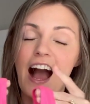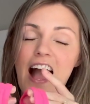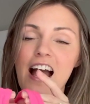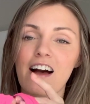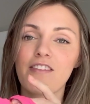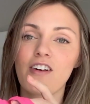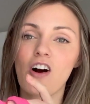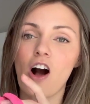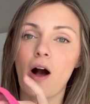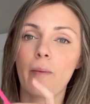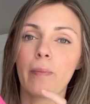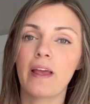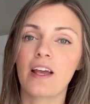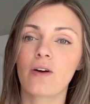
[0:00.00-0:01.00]
I have a
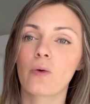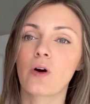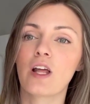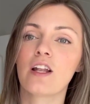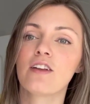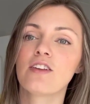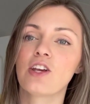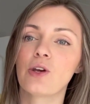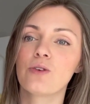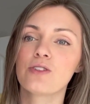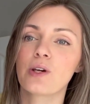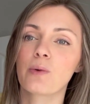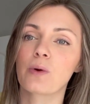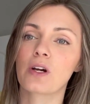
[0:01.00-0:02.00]
hot pink one too,
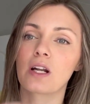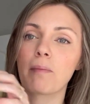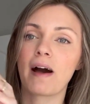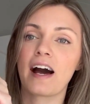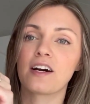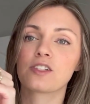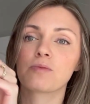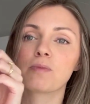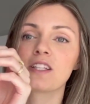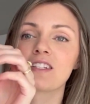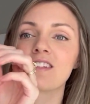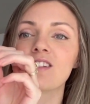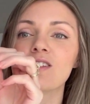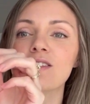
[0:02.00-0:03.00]
so we're gonna match, but
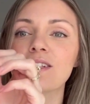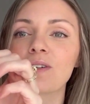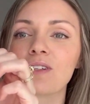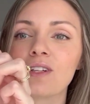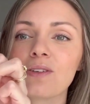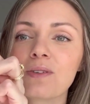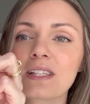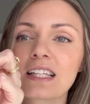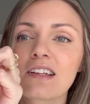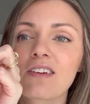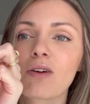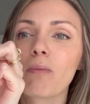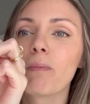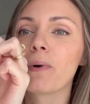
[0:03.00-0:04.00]
this is so cute with the
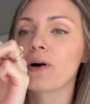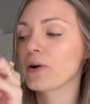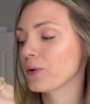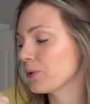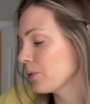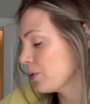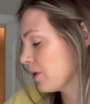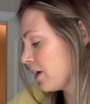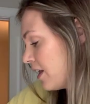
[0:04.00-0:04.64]
little bow.